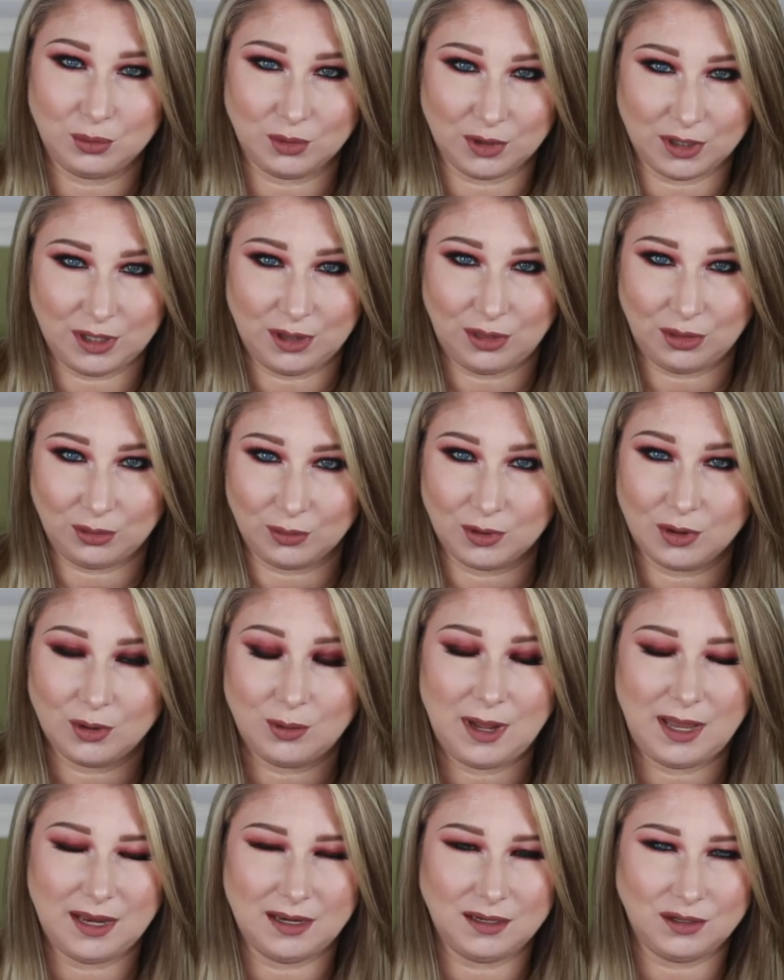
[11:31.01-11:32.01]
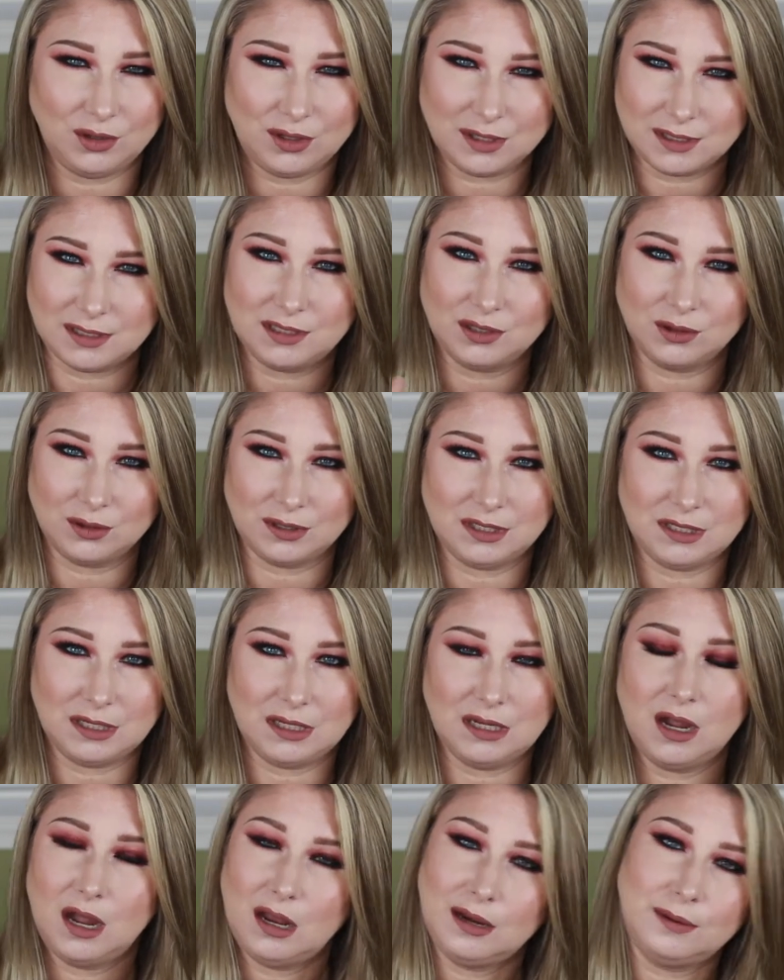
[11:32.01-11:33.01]
breathe through and you can still
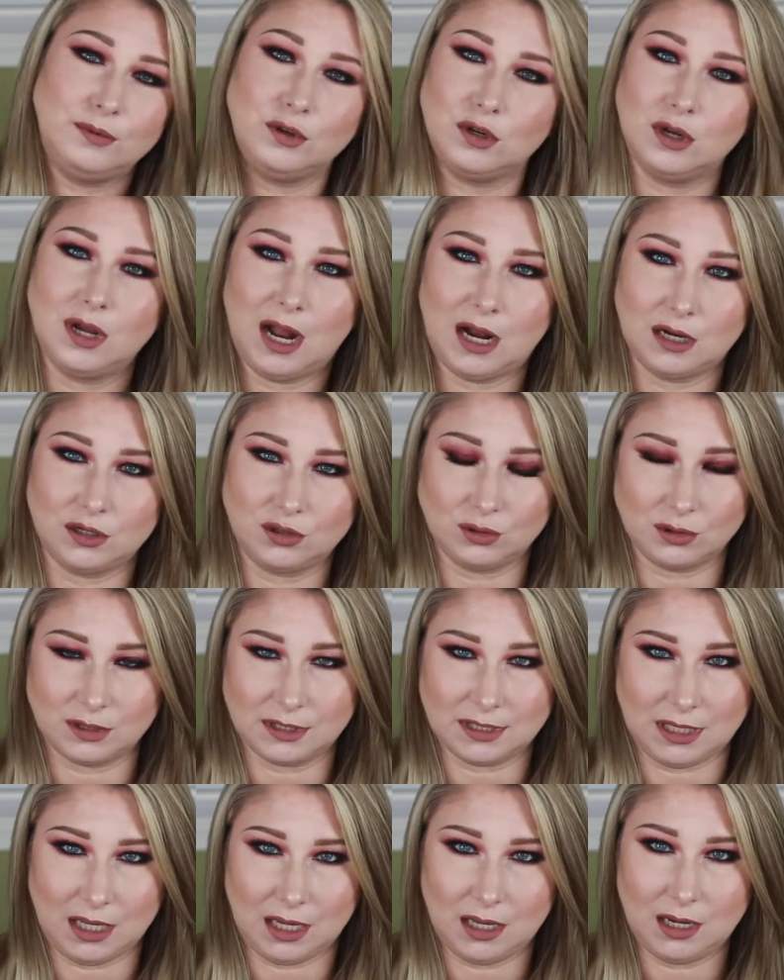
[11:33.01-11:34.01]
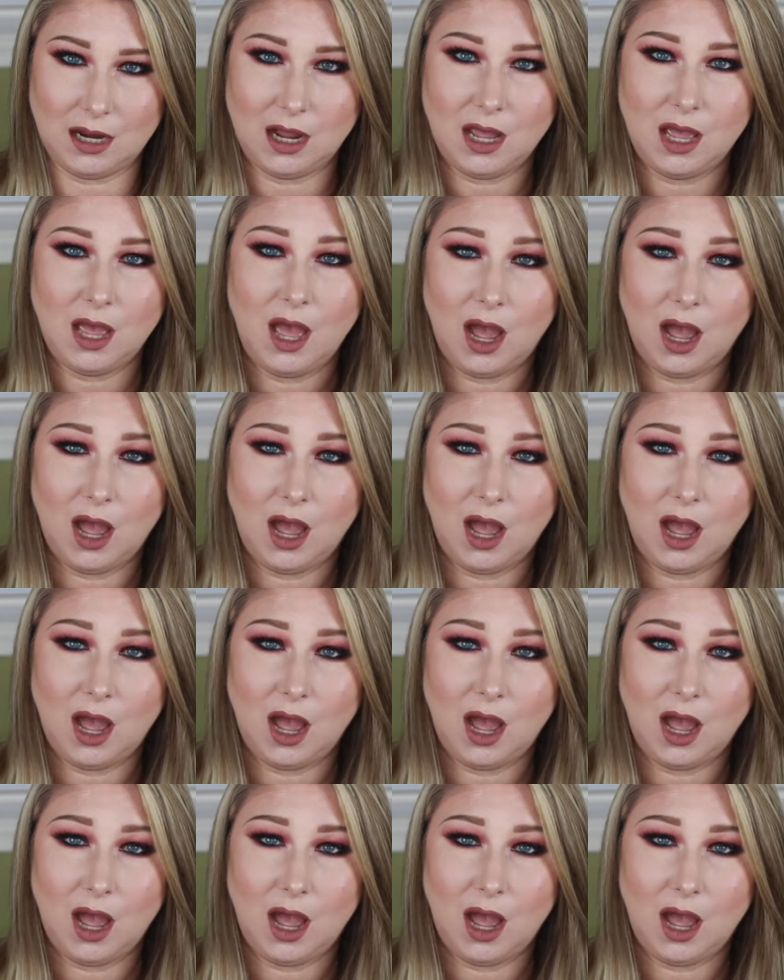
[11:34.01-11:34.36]
see kind of your natural skin.